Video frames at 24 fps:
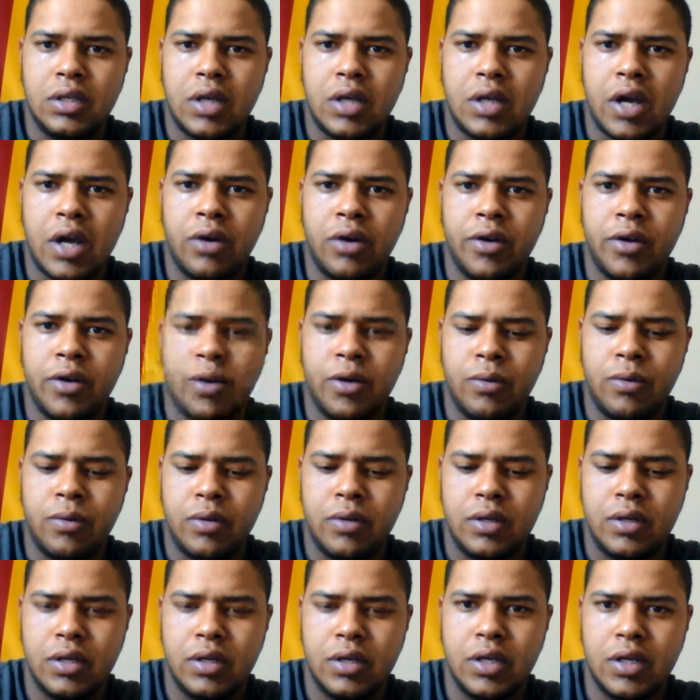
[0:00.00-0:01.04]
I don't know.
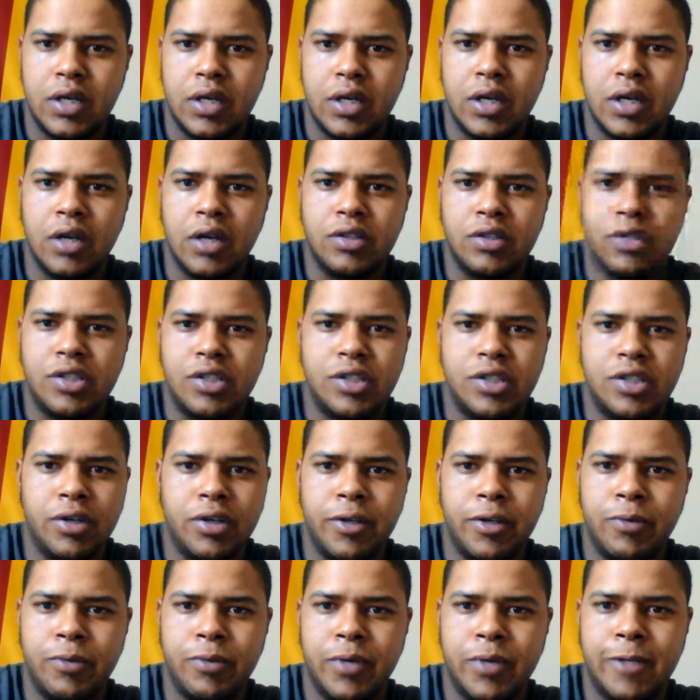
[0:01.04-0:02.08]
I'll just show
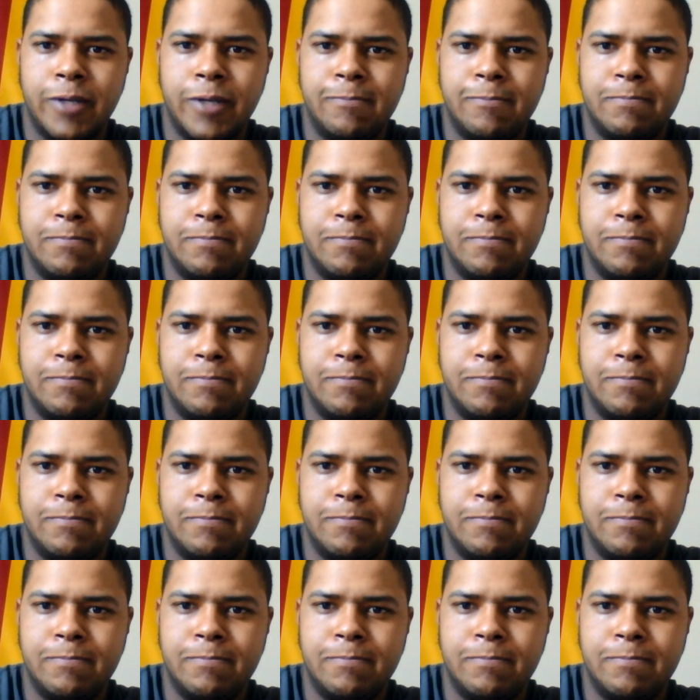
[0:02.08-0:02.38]
you what.